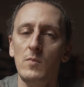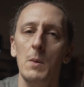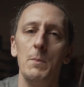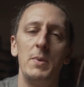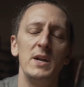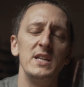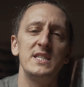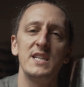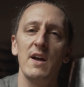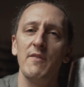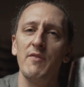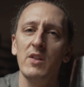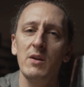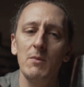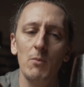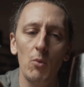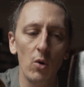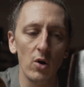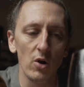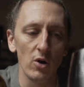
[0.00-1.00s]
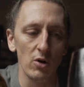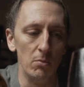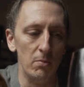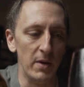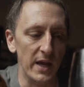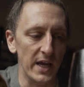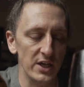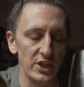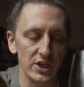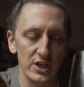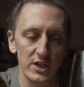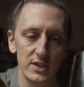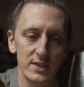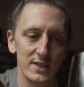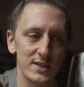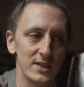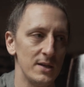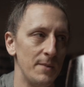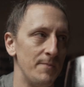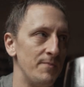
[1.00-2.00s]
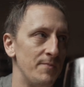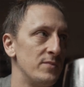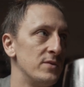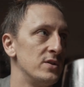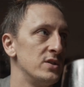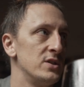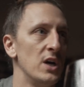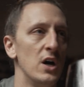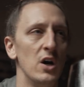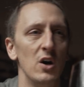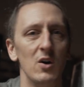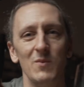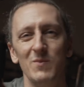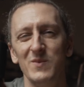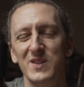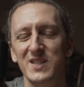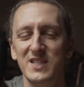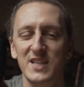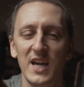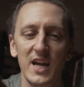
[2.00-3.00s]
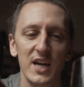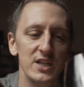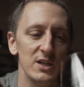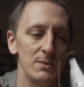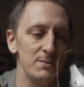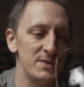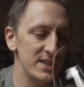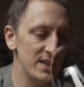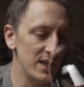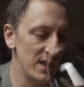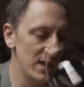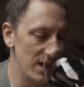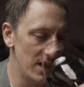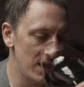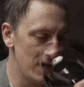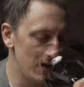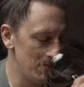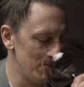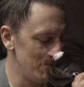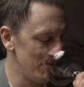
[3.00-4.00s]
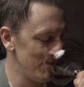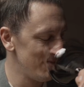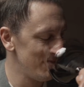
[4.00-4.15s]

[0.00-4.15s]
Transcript: but it's definitely more herbaceous. So the sage I'm seeing,